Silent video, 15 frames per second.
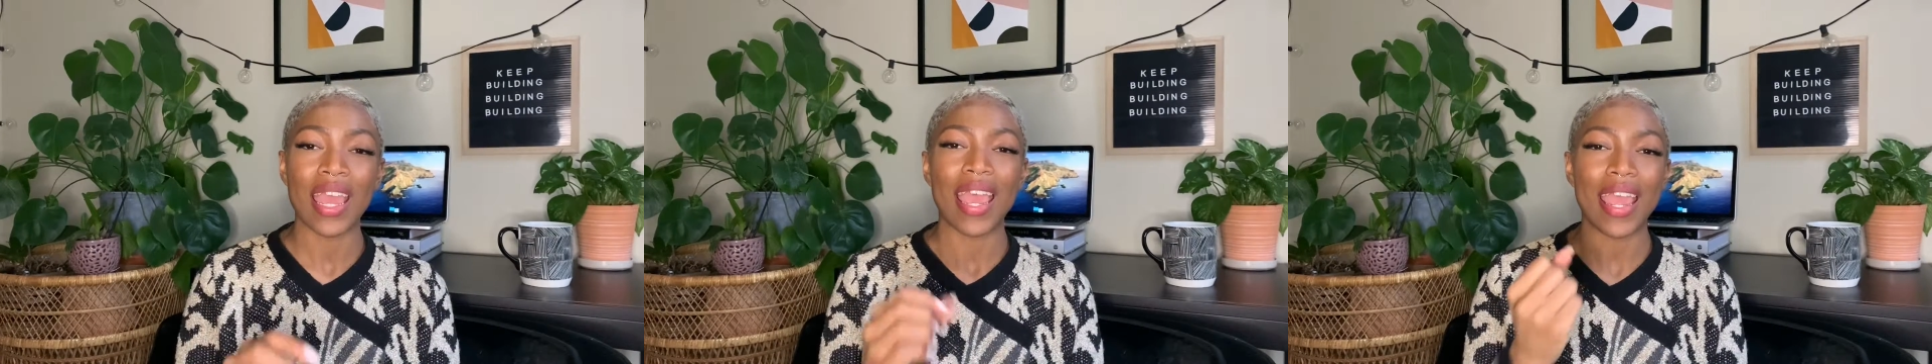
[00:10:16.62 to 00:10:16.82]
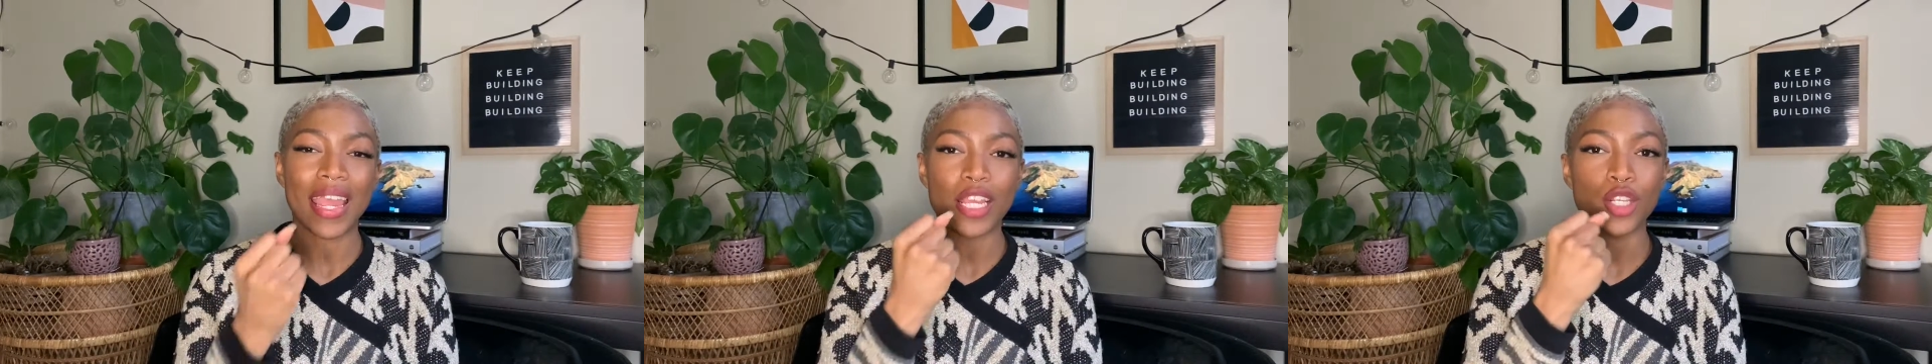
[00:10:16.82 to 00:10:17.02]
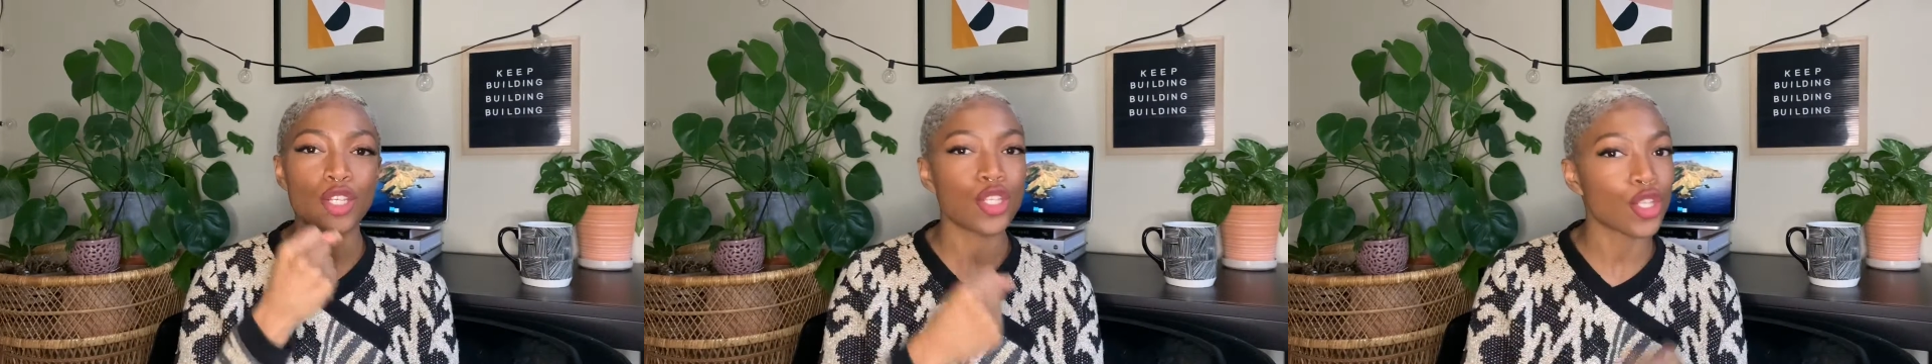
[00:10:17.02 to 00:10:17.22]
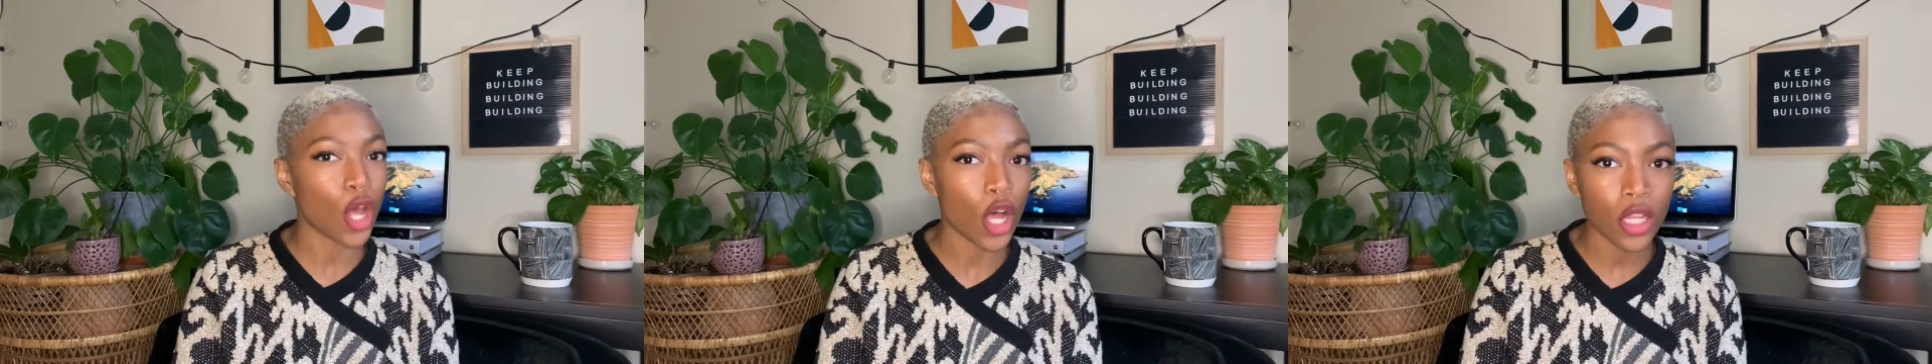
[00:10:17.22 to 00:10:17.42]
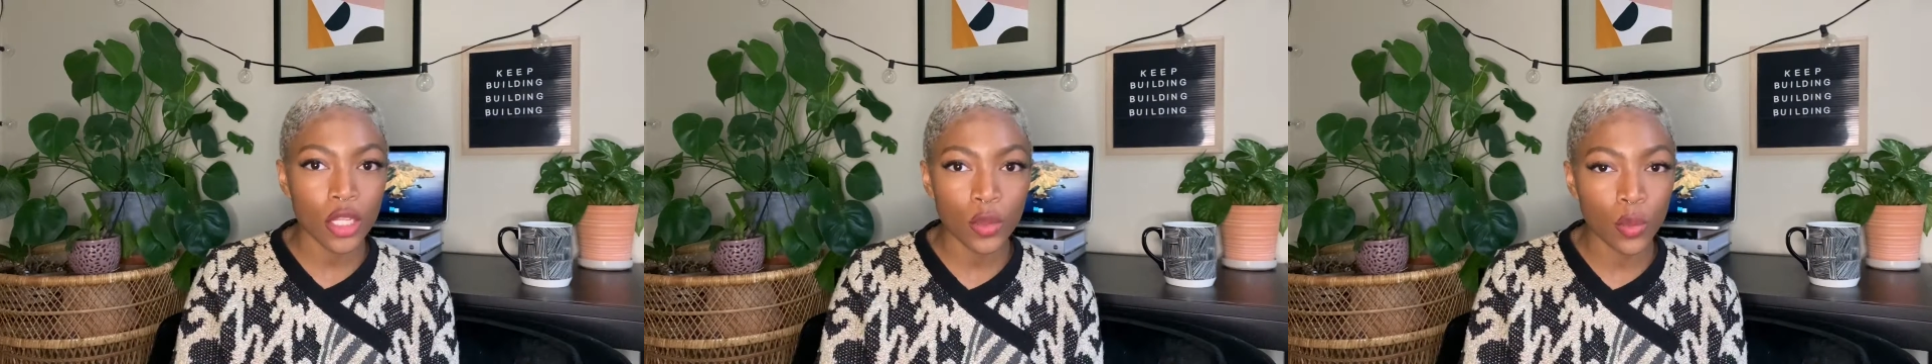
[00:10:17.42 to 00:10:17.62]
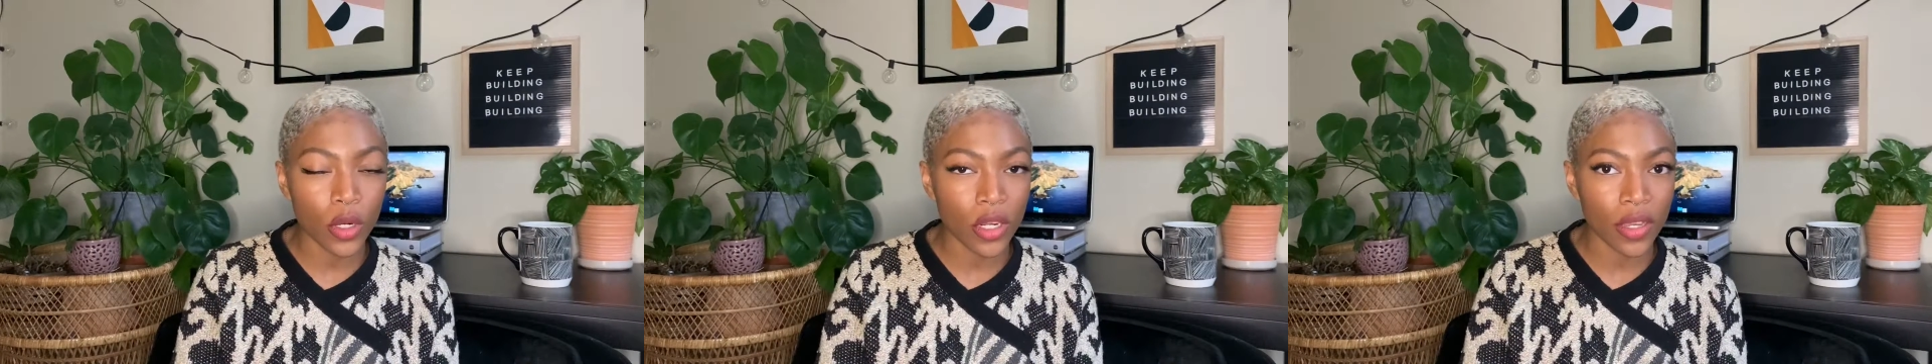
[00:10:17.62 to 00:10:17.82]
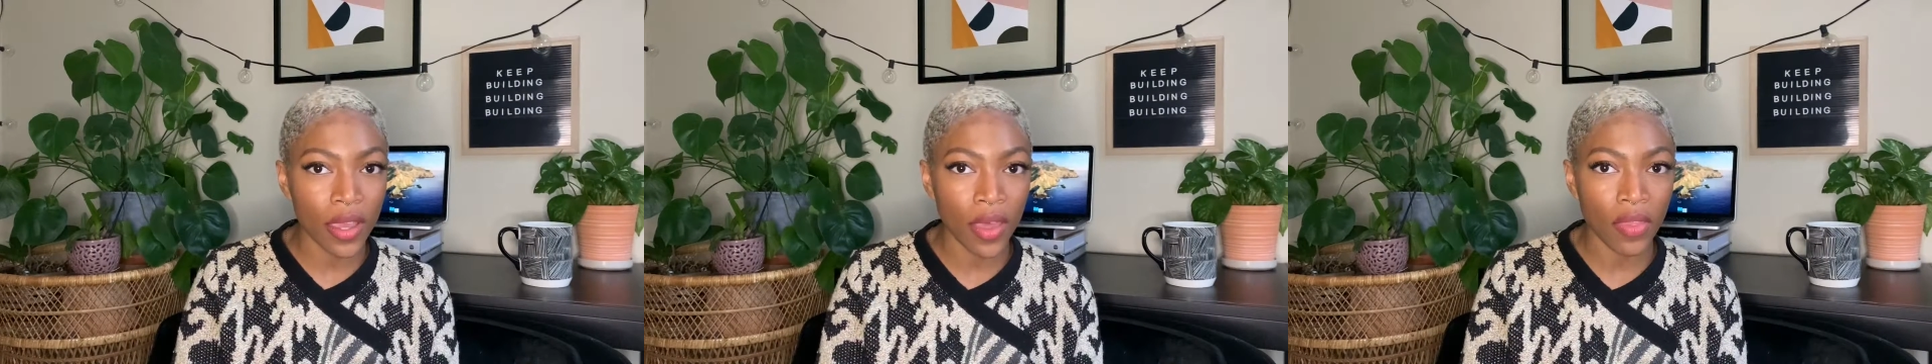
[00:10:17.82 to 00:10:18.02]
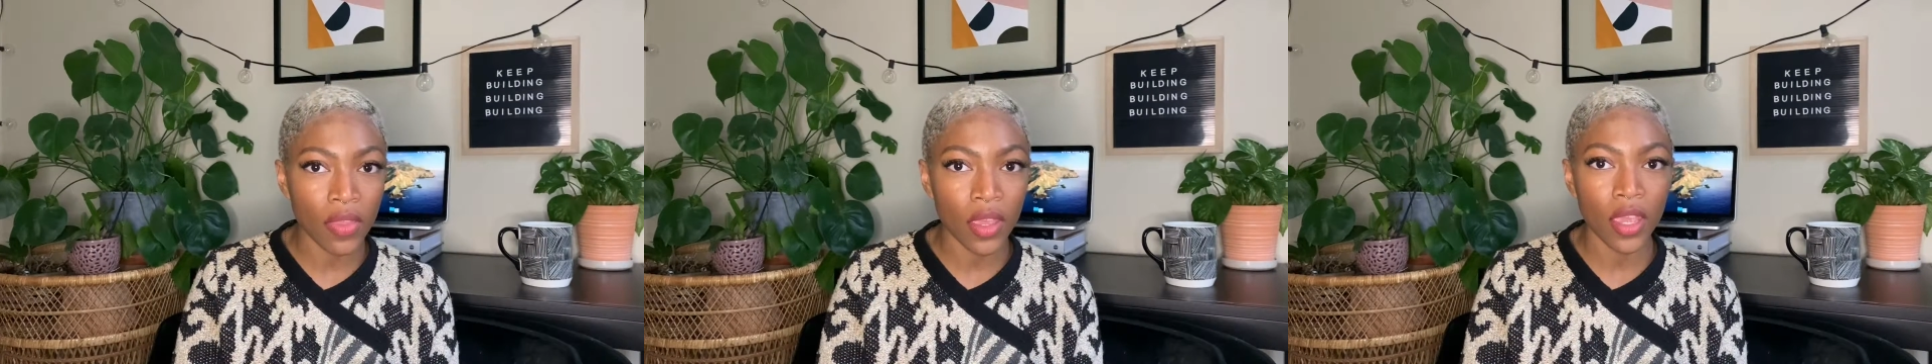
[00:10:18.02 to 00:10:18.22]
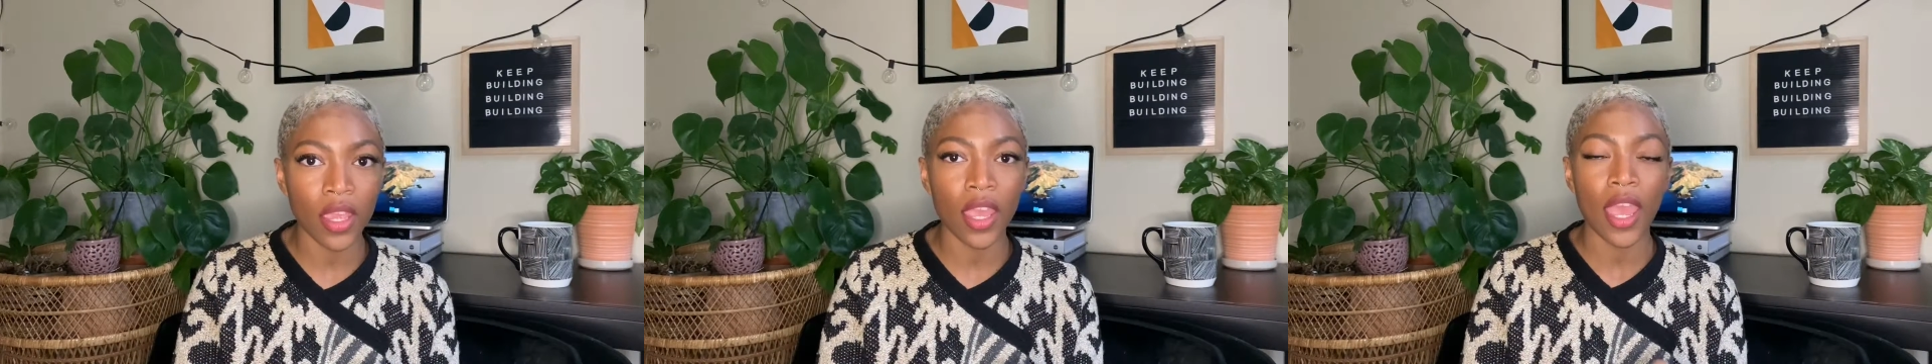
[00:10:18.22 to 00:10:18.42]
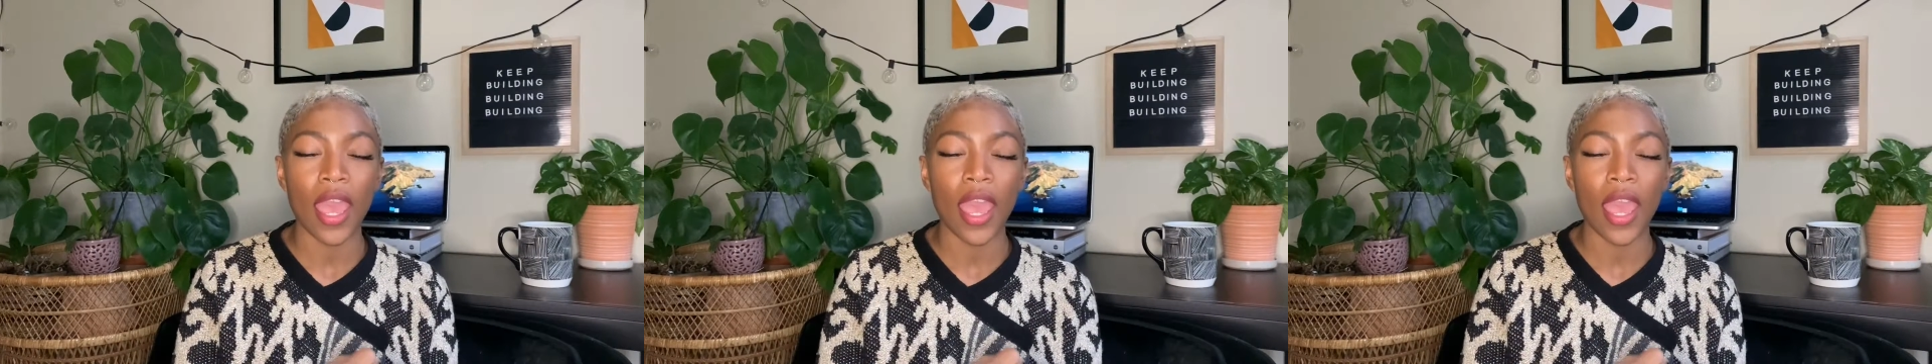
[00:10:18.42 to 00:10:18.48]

a solid work ethic